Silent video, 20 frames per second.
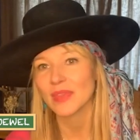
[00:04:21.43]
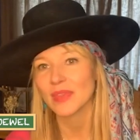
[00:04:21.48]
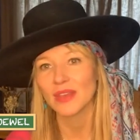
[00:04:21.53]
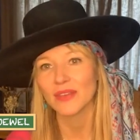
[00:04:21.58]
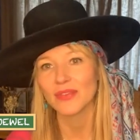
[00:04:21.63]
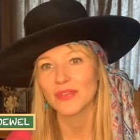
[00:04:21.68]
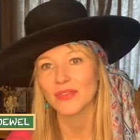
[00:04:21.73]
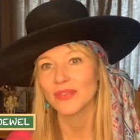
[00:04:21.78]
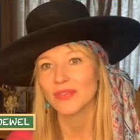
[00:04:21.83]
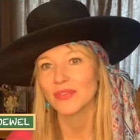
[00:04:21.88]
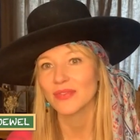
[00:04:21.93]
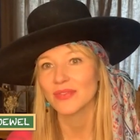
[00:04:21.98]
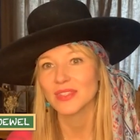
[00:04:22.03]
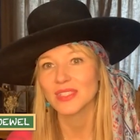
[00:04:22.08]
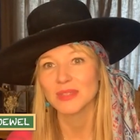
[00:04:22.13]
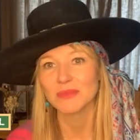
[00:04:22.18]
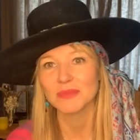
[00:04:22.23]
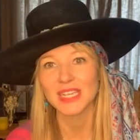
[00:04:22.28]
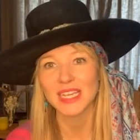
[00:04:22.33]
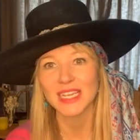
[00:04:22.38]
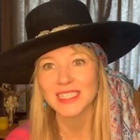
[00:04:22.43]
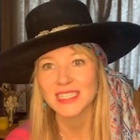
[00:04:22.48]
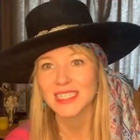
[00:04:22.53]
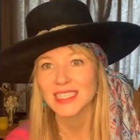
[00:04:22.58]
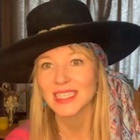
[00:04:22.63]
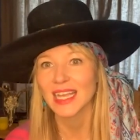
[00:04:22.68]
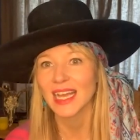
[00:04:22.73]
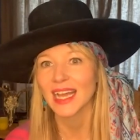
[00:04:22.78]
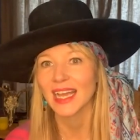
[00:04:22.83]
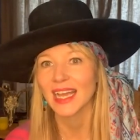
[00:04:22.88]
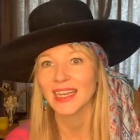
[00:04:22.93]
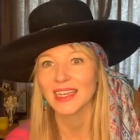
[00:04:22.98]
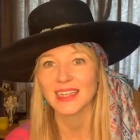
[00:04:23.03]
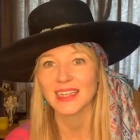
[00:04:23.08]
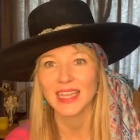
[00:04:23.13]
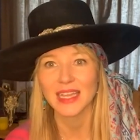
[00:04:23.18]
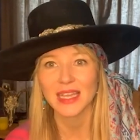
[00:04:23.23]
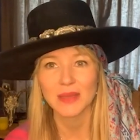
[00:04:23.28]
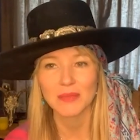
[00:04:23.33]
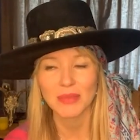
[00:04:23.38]
If some days slide and
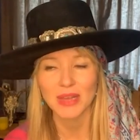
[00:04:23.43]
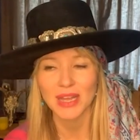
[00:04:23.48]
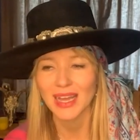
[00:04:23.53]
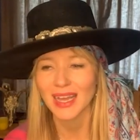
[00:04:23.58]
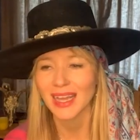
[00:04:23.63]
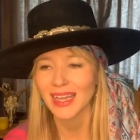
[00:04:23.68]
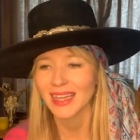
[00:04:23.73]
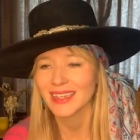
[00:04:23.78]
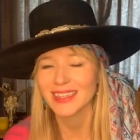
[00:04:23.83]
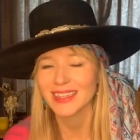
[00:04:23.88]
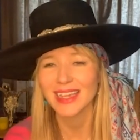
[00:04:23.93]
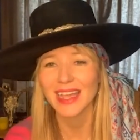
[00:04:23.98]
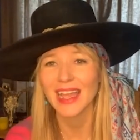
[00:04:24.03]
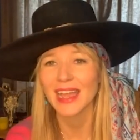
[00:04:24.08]
they get behind,